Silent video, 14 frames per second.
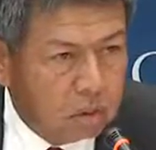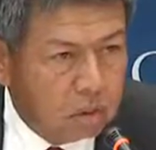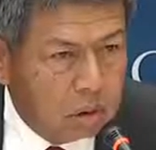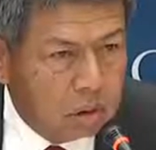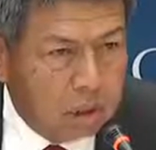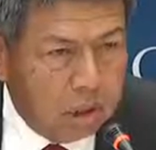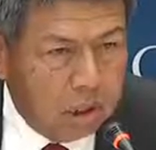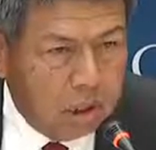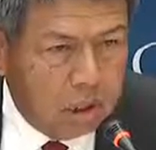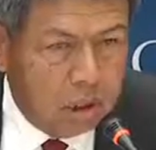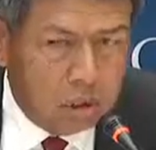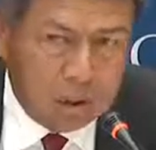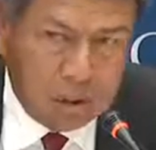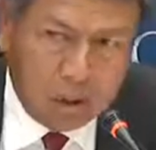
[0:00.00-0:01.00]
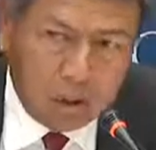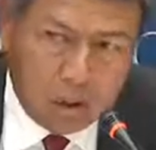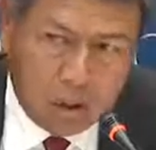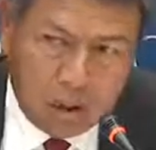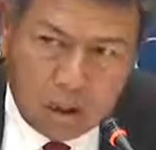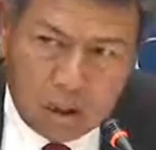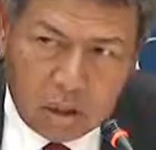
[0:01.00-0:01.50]
the
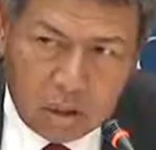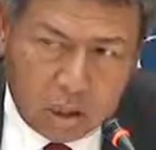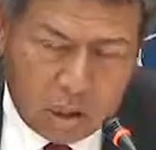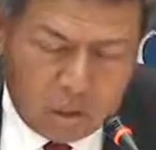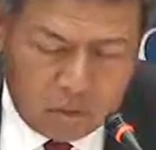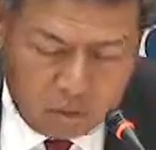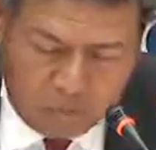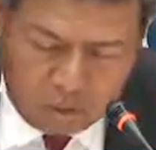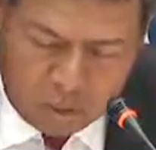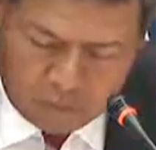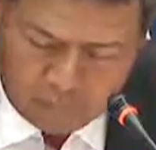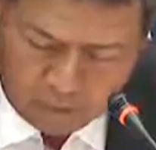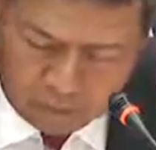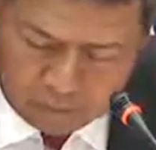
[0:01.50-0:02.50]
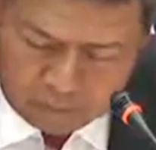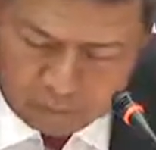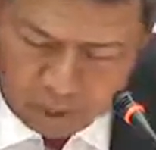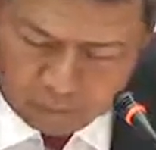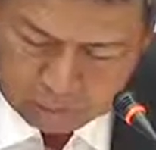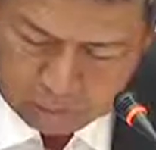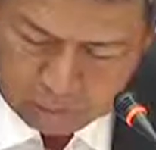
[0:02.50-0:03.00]
have you, have heard
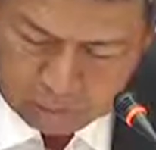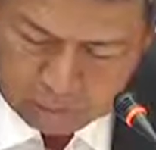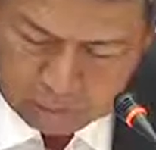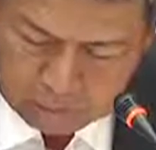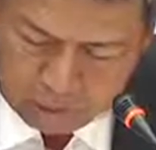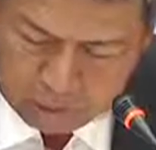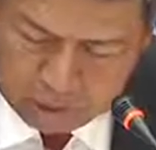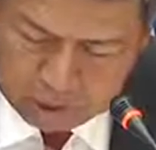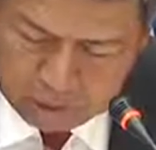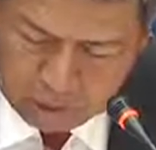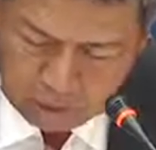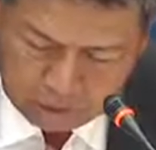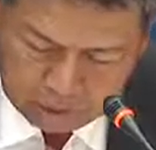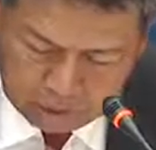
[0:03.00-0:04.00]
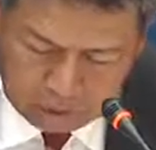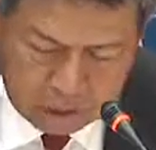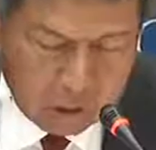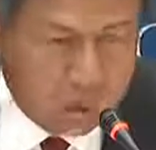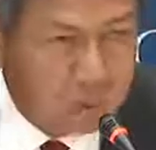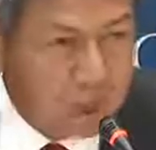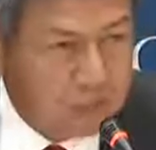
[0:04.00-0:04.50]
about uh, the provision of
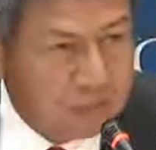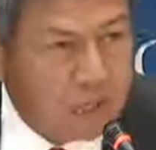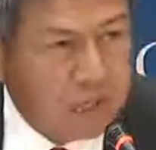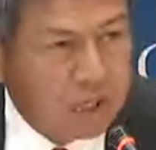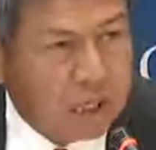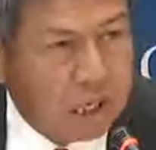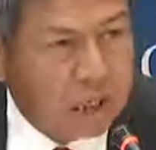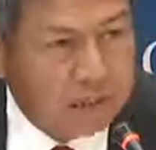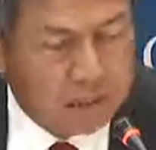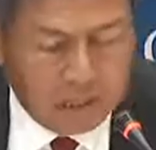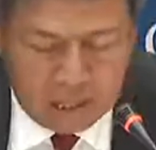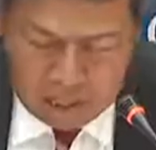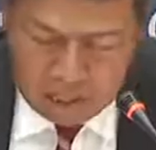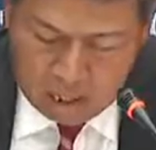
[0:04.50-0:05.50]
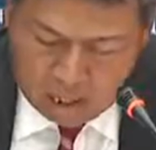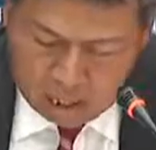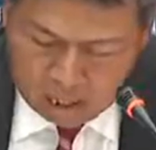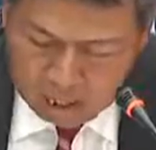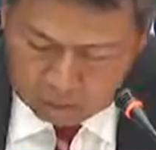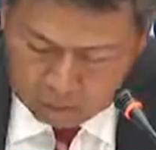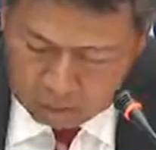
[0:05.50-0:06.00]
assistance to Afghanistan.
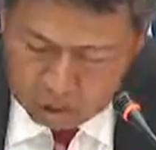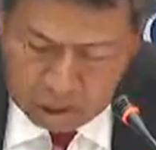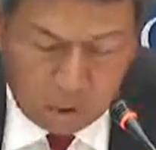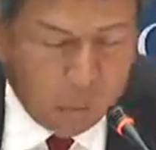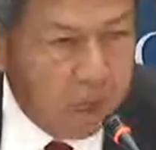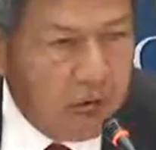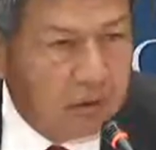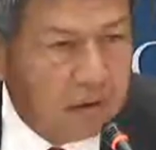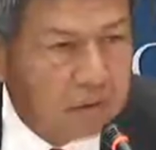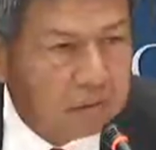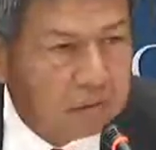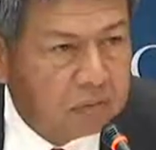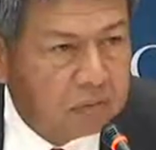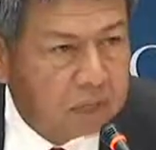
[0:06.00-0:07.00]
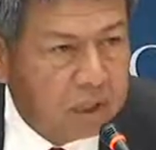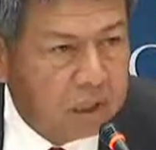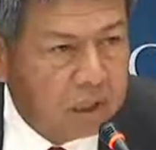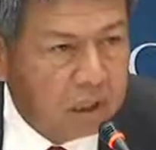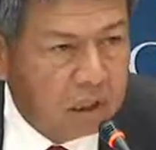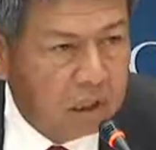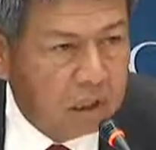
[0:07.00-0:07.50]
Uh, today we have
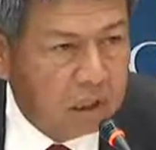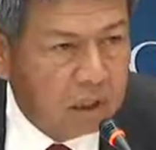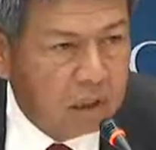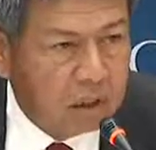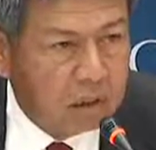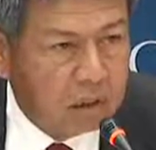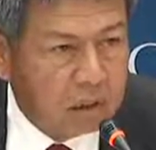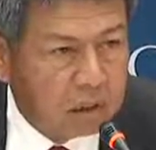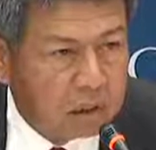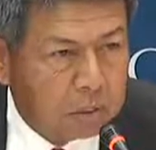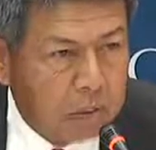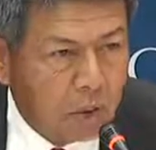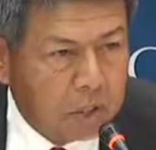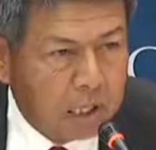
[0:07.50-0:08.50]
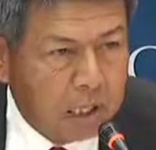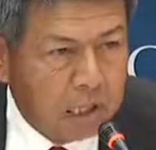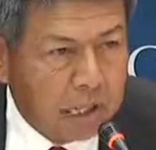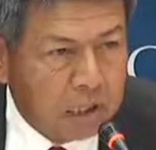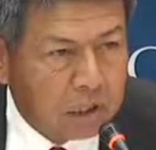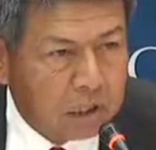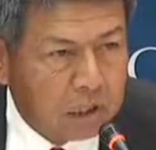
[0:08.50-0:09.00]
a, a, a, small
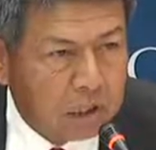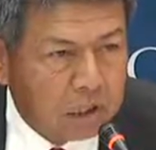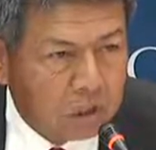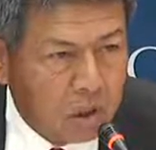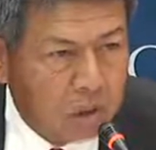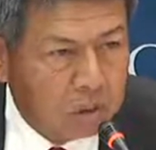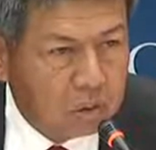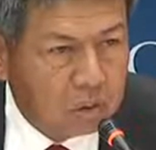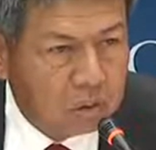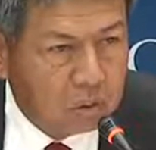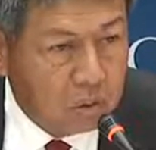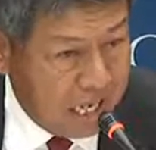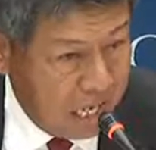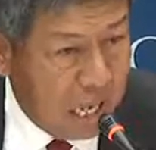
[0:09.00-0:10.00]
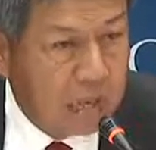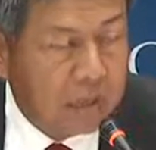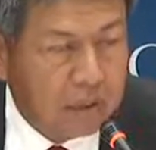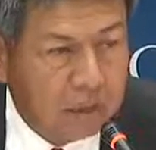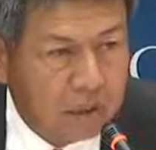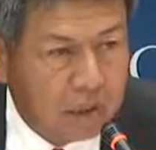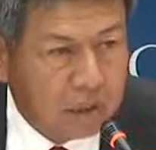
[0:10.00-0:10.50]
delegation that's gone. They are
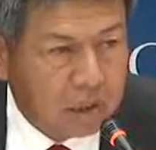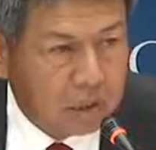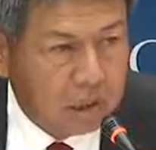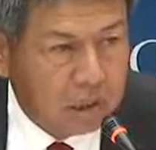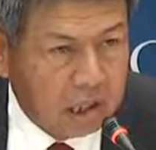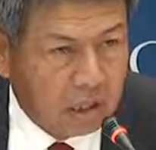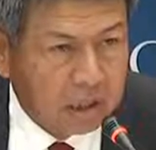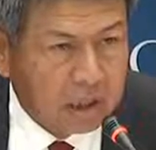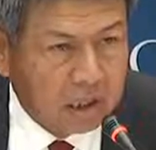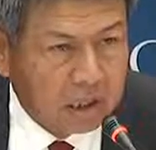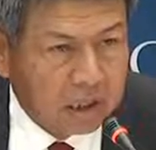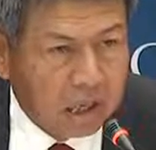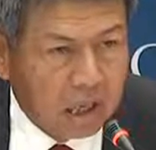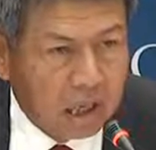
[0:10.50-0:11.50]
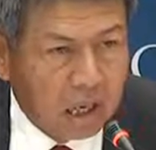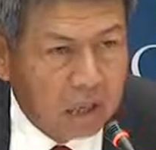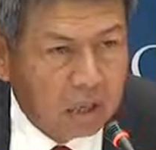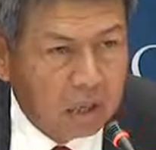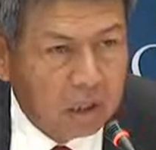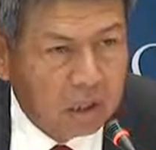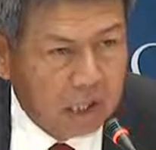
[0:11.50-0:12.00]
in, actually in Afghanistan
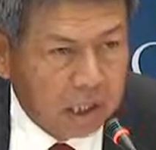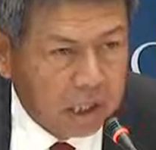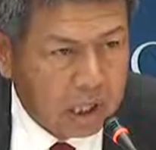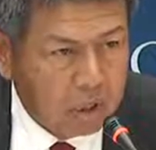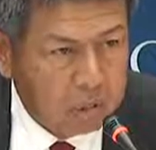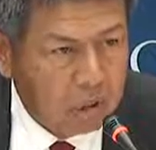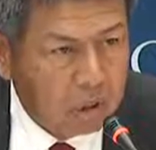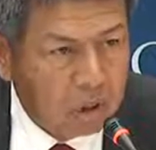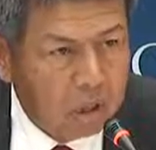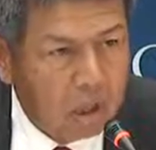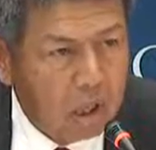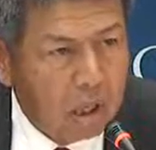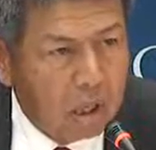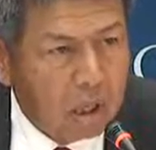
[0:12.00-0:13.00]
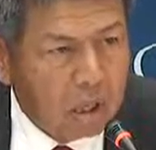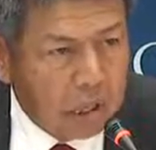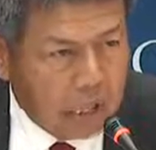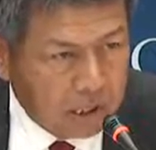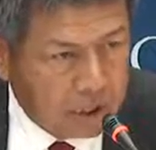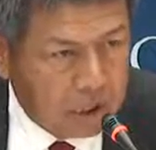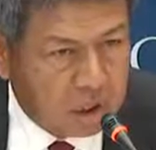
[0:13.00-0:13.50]
now. They're in Kabul. They
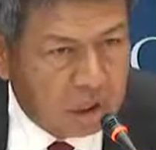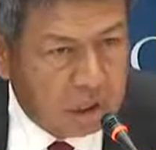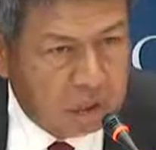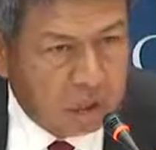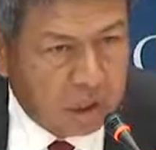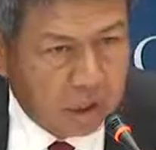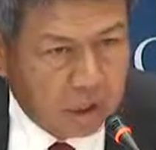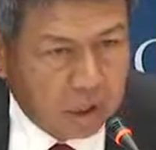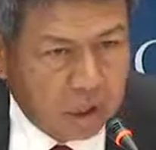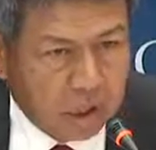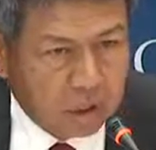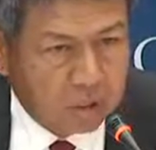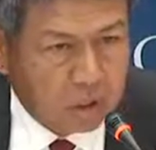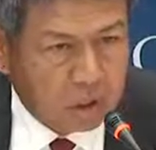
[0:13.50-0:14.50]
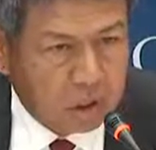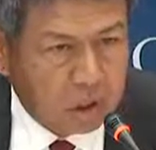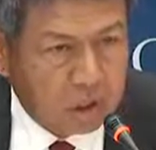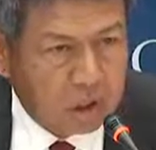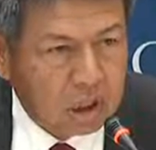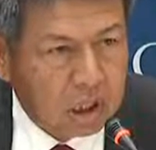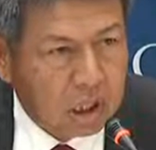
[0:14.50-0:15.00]
are assisted by the U.S.
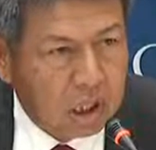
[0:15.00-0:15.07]
forces.